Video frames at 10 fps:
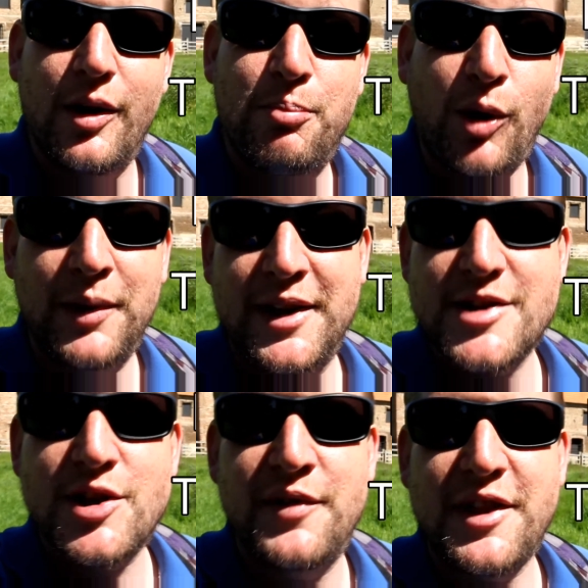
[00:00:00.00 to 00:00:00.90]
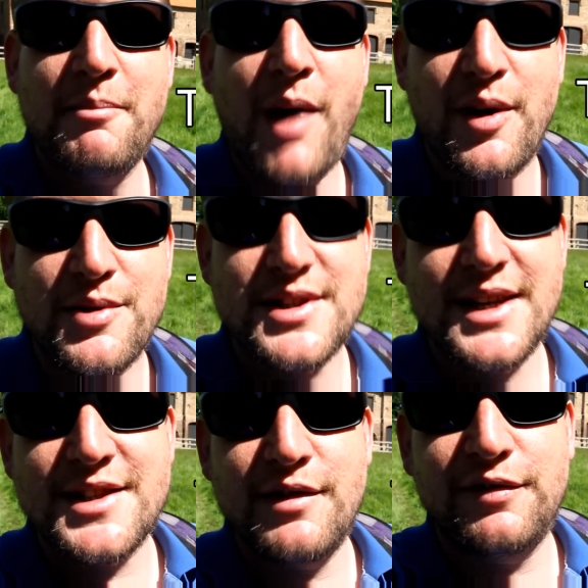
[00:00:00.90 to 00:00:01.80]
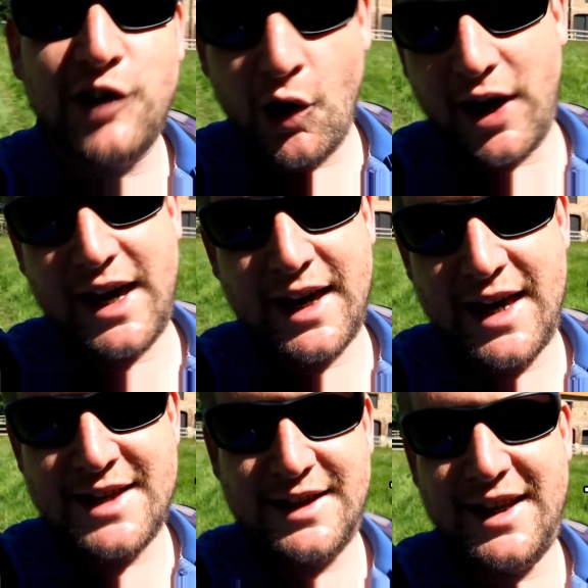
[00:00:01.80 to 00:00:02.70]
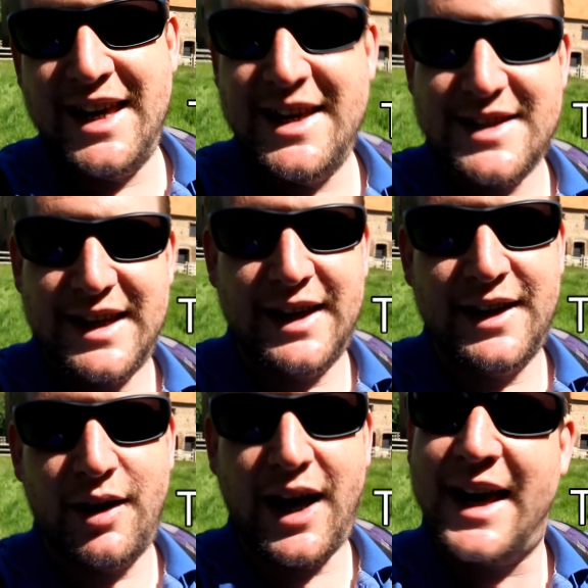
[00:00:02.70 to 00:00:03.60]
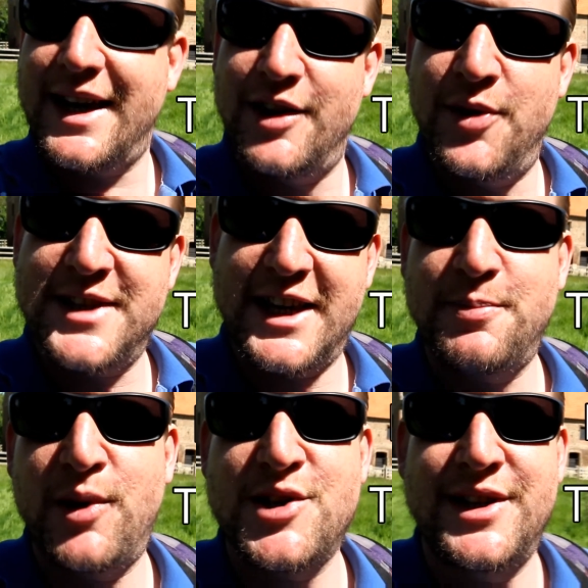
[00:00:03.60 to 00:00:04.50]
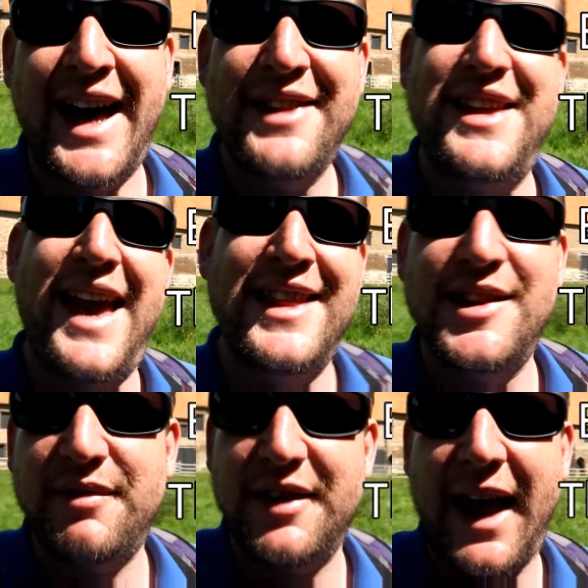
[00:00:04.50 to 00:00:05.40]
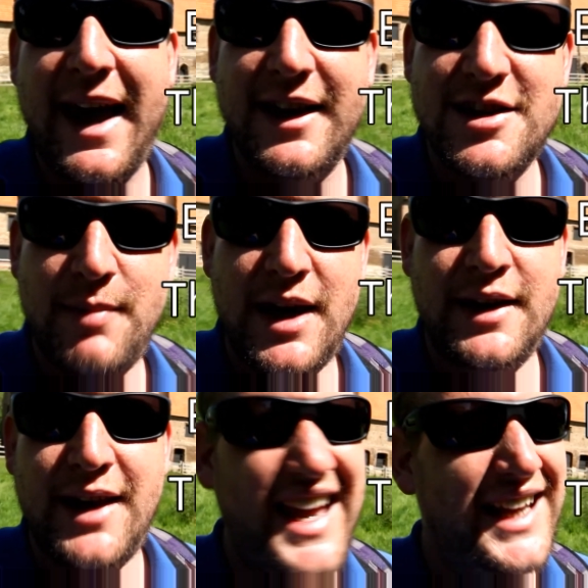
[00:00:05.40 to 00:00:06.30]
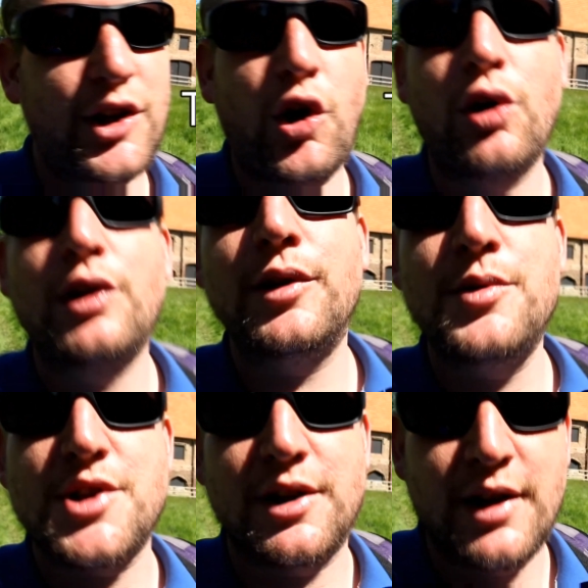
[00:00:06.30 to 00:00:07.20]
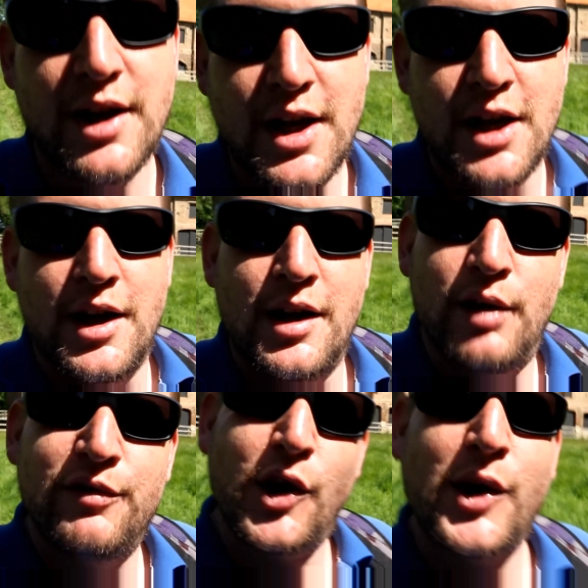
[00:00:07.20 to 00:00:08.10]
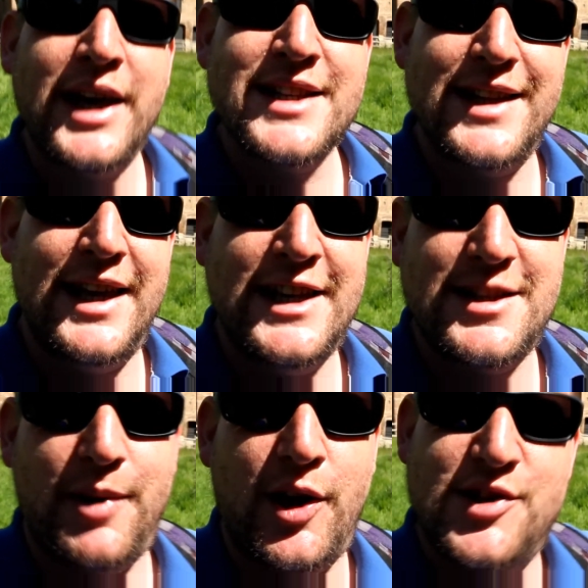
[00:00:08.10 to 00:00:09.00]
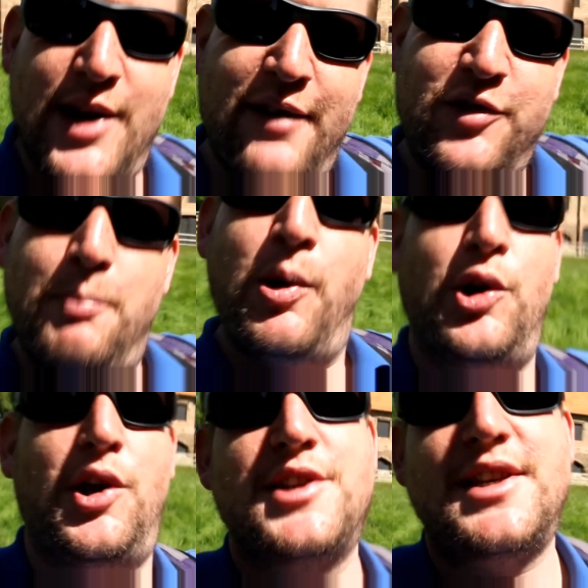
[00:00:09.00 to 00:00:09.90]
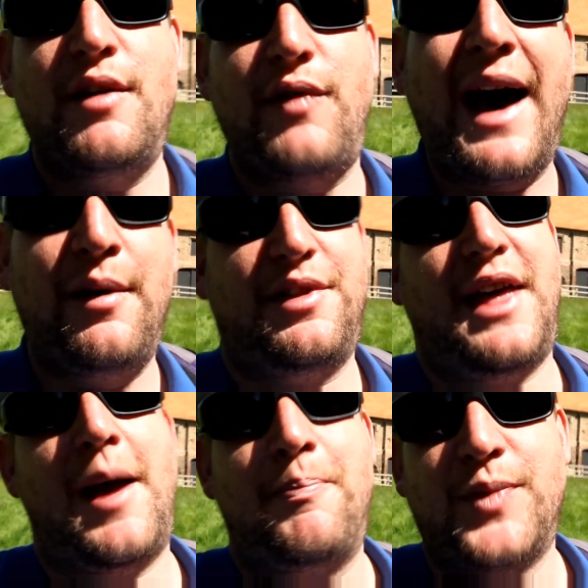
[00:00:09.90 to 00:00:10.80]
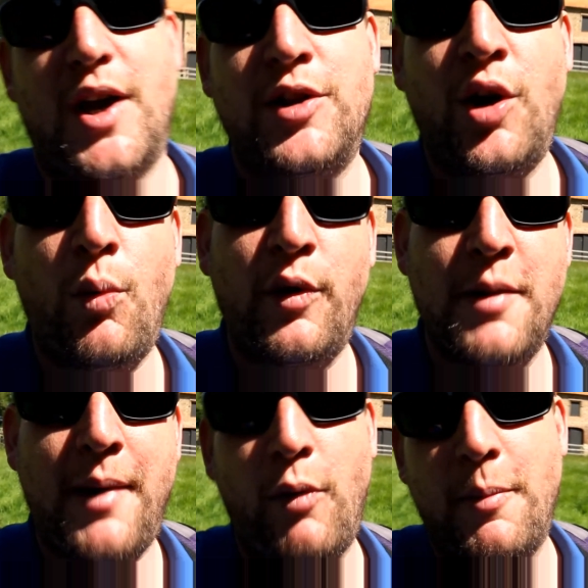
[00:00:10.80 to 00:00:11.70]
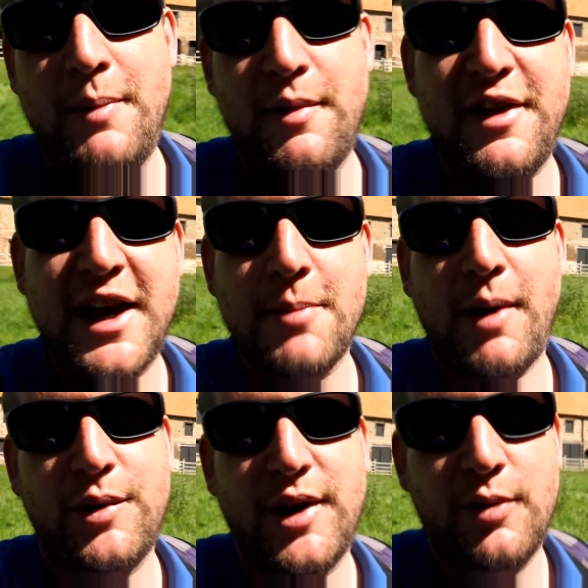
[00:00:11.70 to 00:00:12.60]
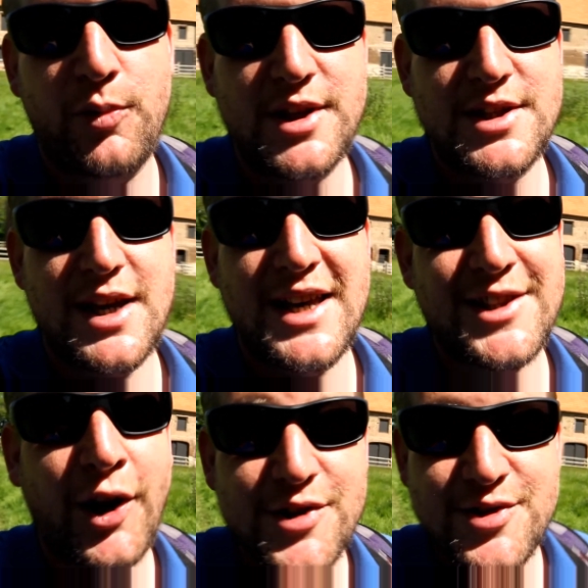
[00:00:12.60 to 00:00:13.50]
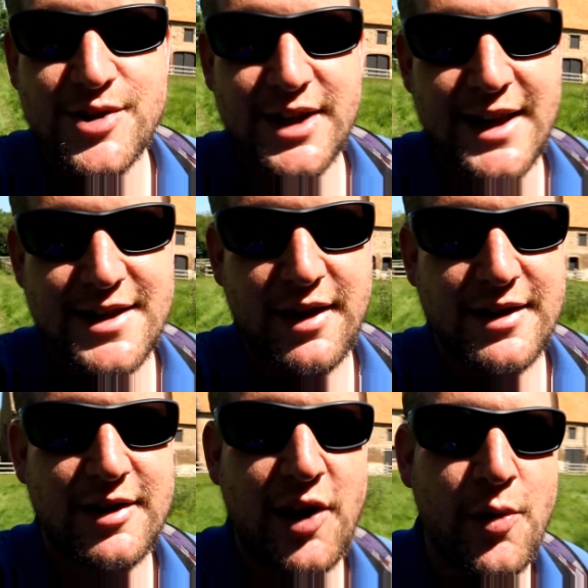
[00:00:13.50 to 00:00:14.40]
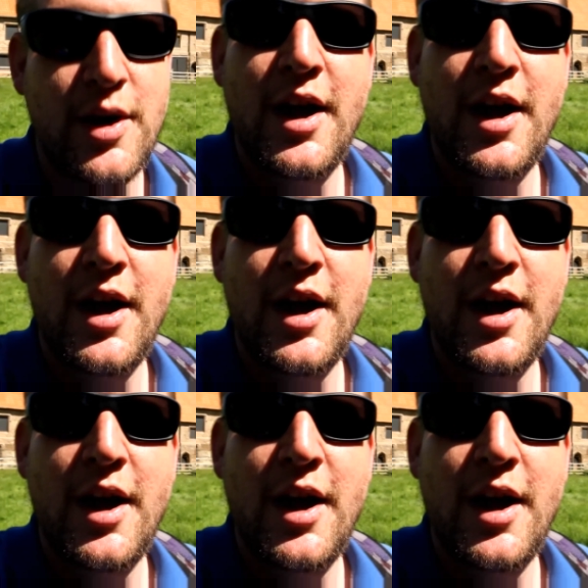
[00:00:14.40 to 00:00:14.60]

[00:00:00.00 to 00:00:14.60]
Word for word: probably discovered the most is that vlogging isn't easy, and I can use the expression "at the end of the day" to mean in conclusion. And vlogging isn't easy because you have to put yourself out there and not worry about what people think about you, which is not such an easy thing to do.